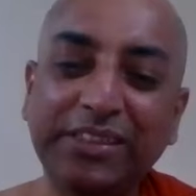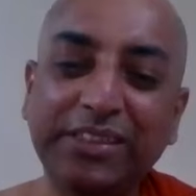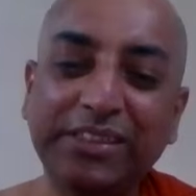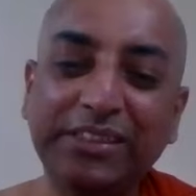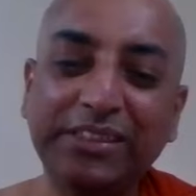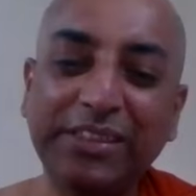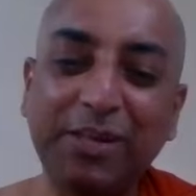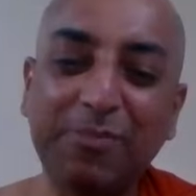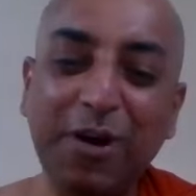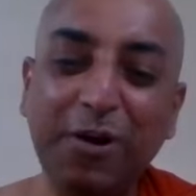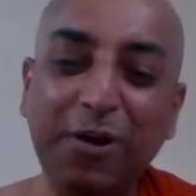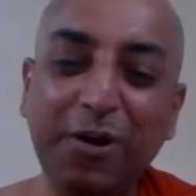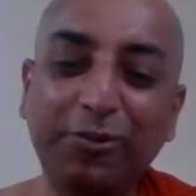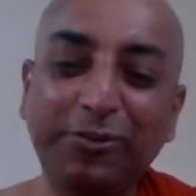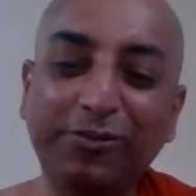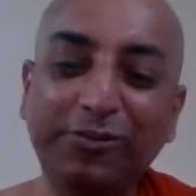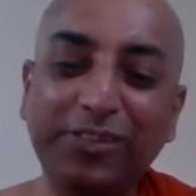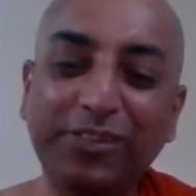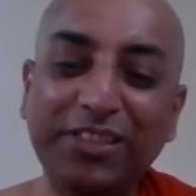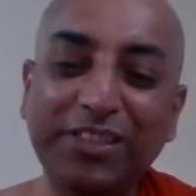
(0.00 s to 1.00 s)

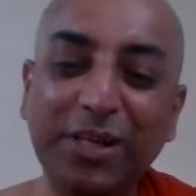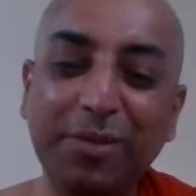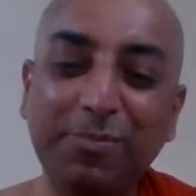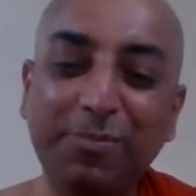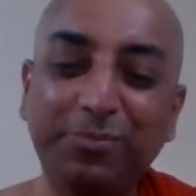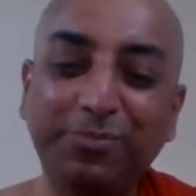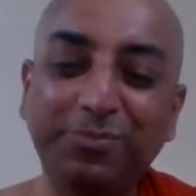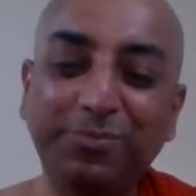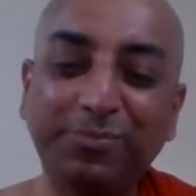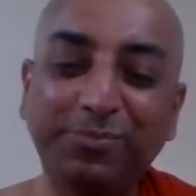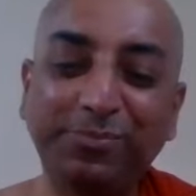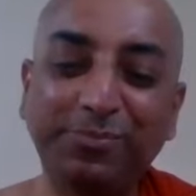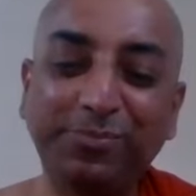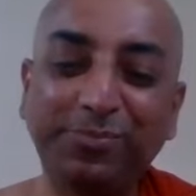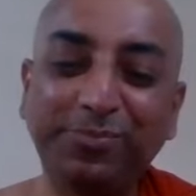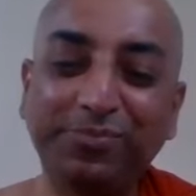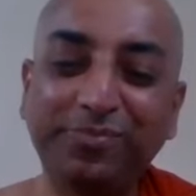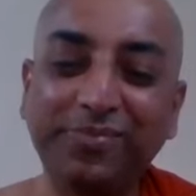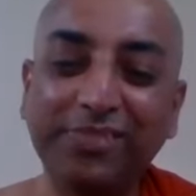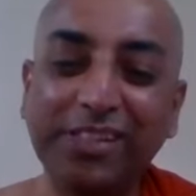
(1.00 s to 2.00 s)
somehow with some
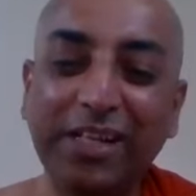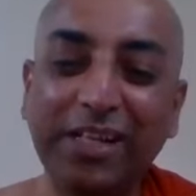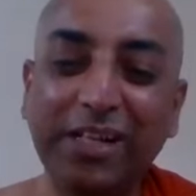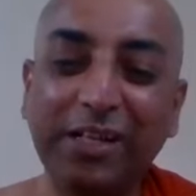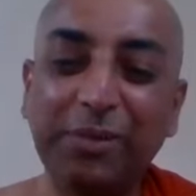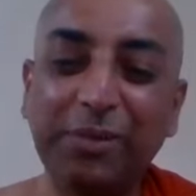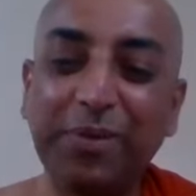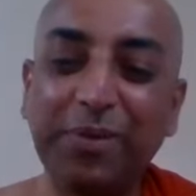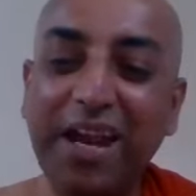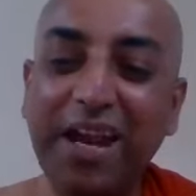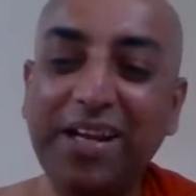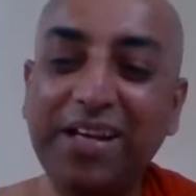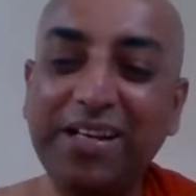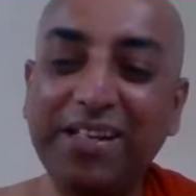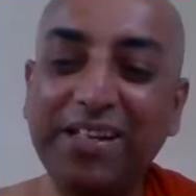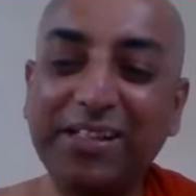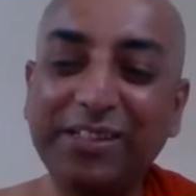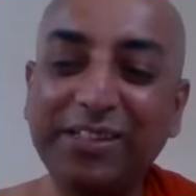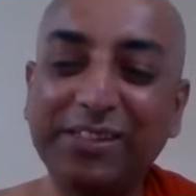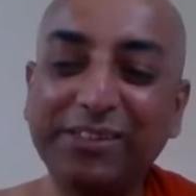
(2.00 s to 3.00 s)

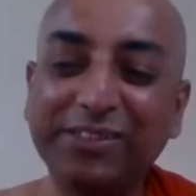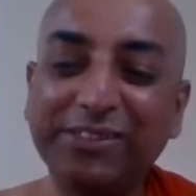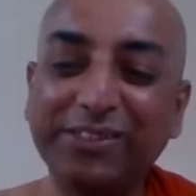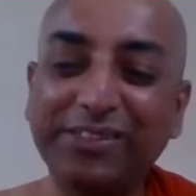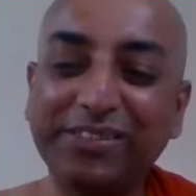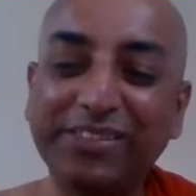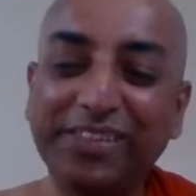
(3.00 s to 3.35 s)
liberality.